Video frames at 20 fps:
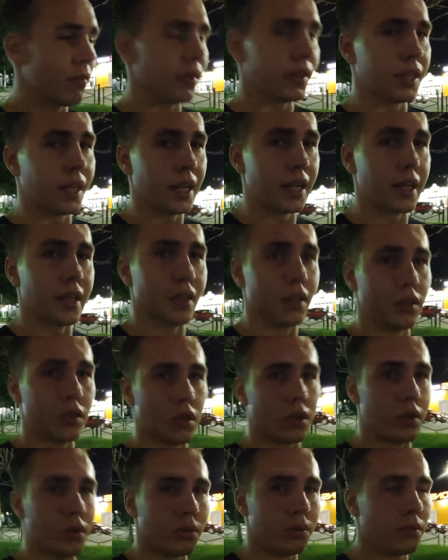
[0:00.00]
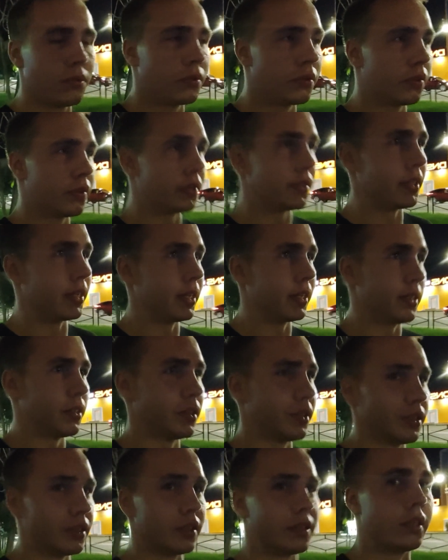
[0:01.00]
when I know
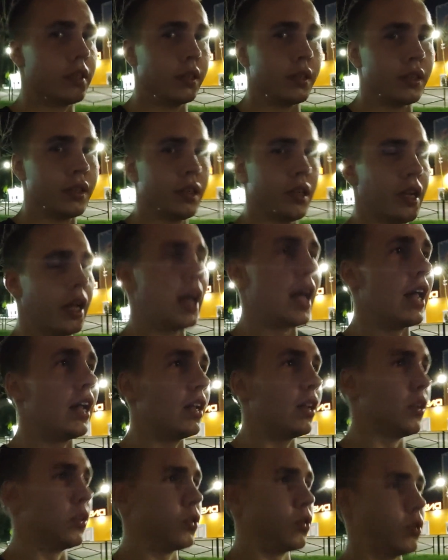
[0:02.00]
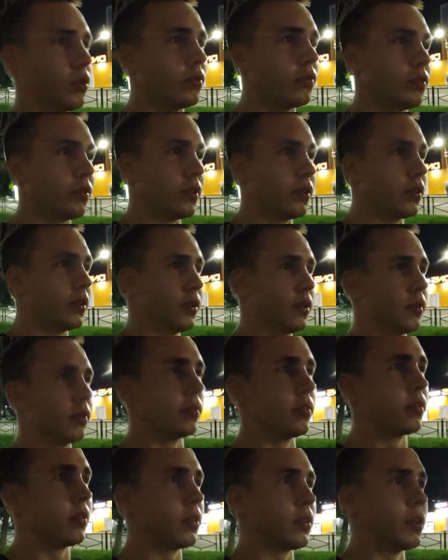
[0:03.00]
that uh, a lot of
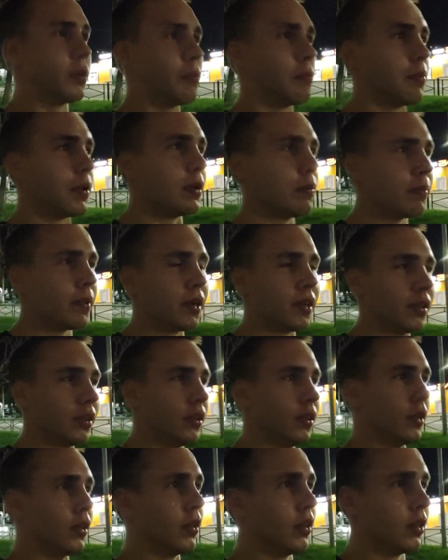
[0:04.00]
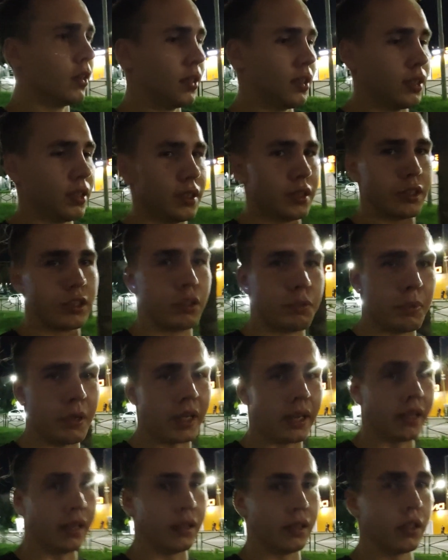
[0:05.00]
uh, people uh,
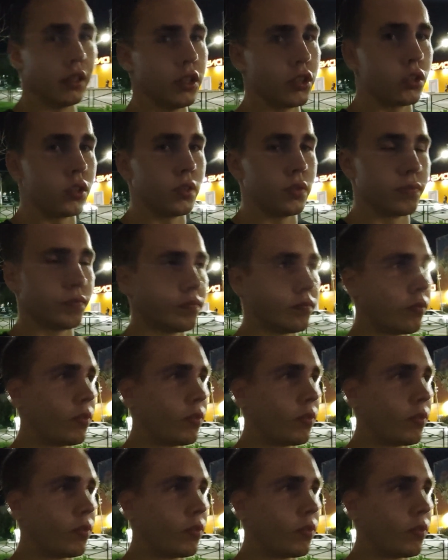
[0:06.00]
speak English